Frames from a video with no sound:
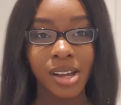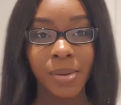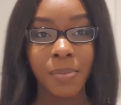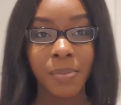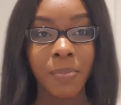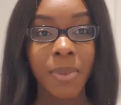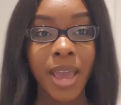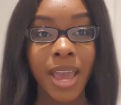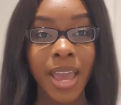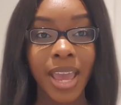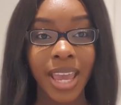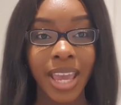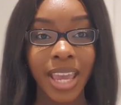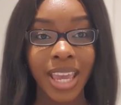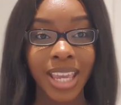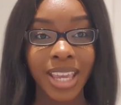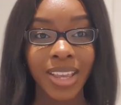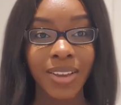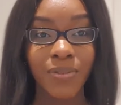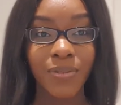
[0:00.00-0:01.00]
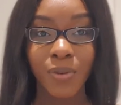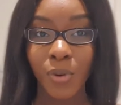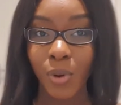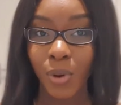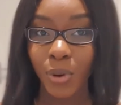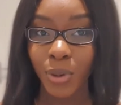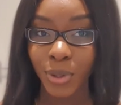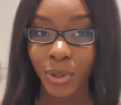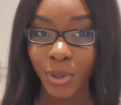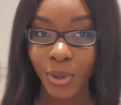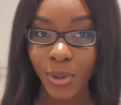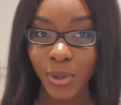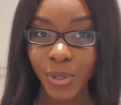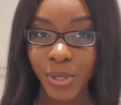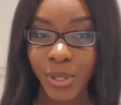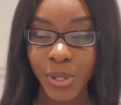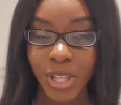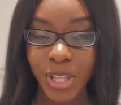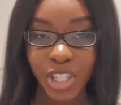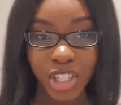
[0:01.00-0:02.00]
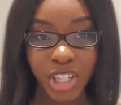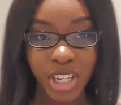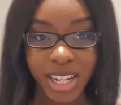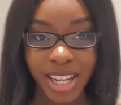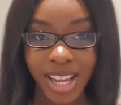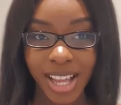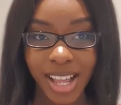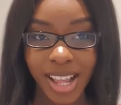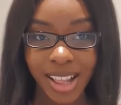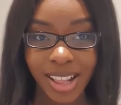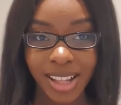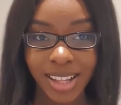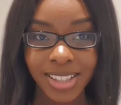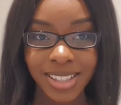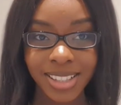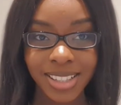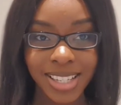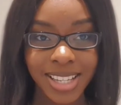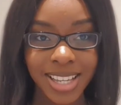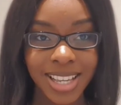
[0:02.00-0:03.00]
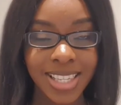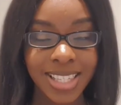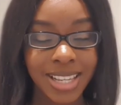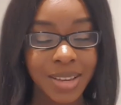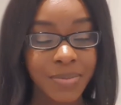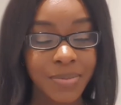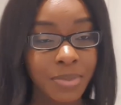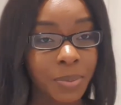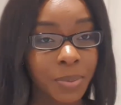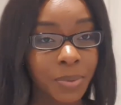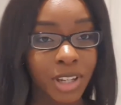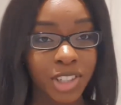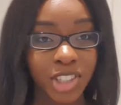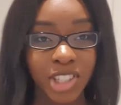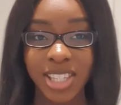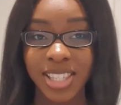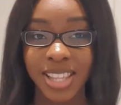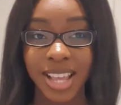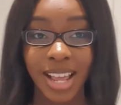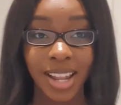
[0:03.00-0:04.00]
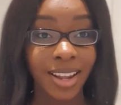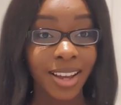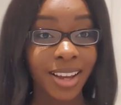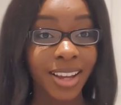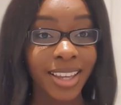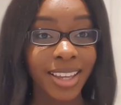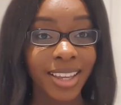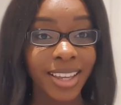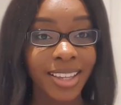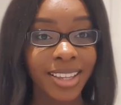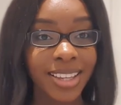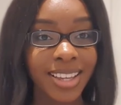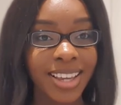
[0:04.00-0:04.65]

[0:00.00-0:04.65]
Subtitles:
pay for you to do the GDL. Some people are just that lucky.